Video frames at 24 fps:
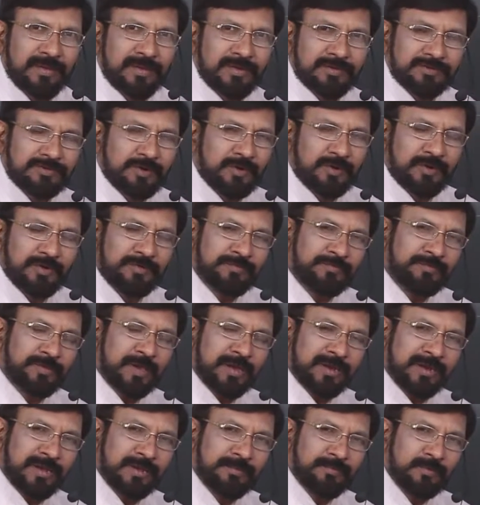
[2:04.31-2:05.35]
So, if you
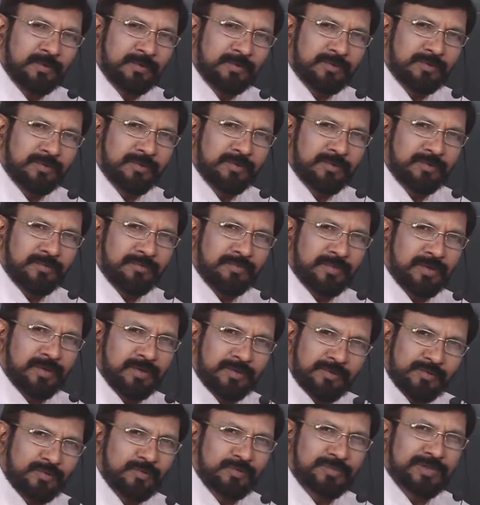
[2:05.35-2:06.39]
are able to
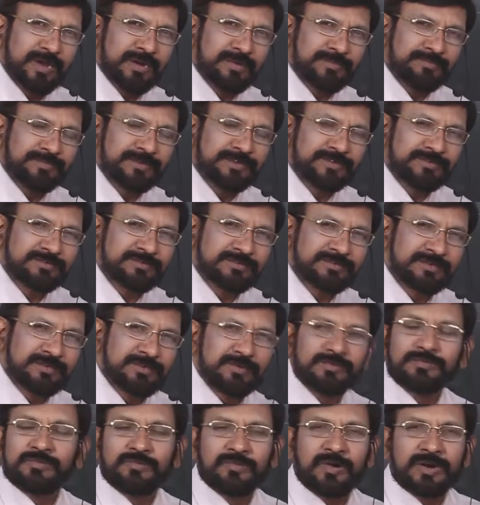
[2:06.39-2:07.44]
do that, means
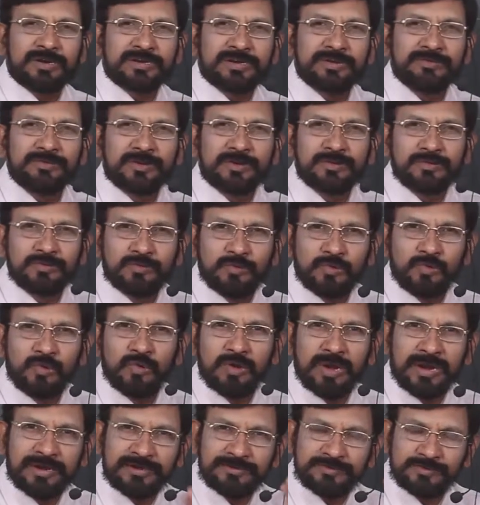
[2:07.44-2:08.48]
whatever you
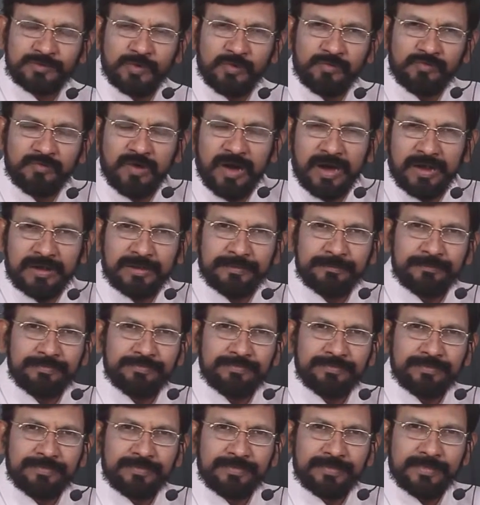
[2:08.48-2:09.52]
learned so far
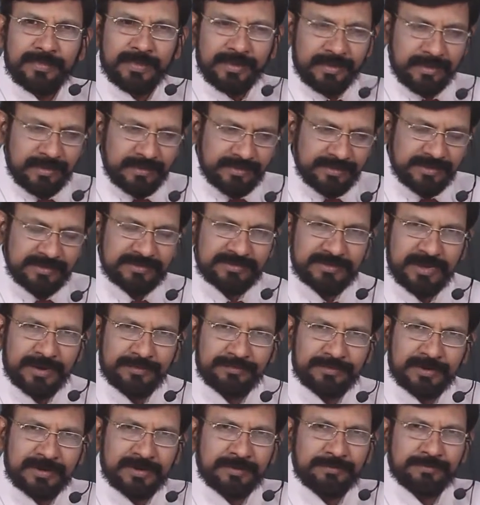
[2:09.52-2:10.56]
in this
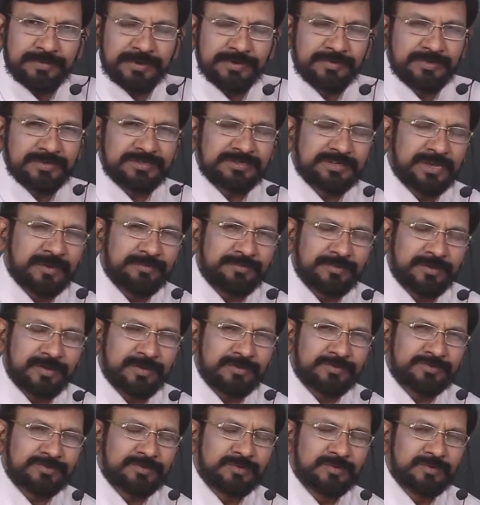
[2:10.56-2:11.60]
chapter and previous chapter
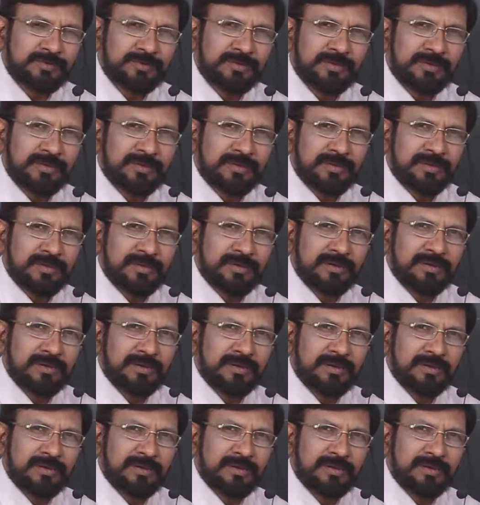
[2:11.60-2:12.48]
also, uh,